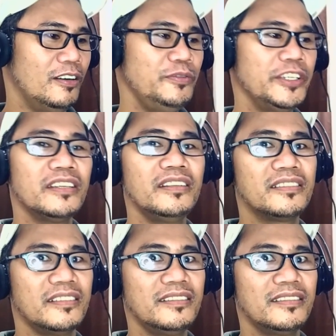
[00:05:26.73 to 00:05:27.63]
Oh my
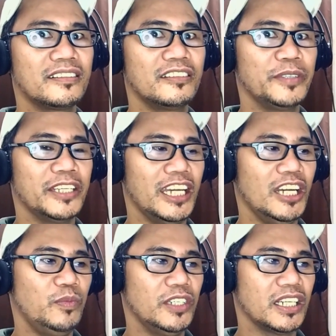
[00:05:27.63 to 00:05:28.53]
goodness, this is gonna be
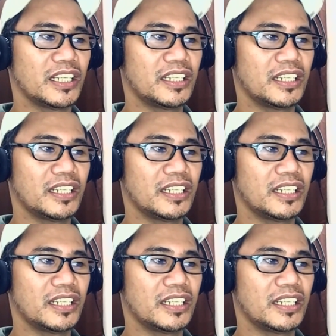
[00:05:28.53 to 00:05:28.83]
epic.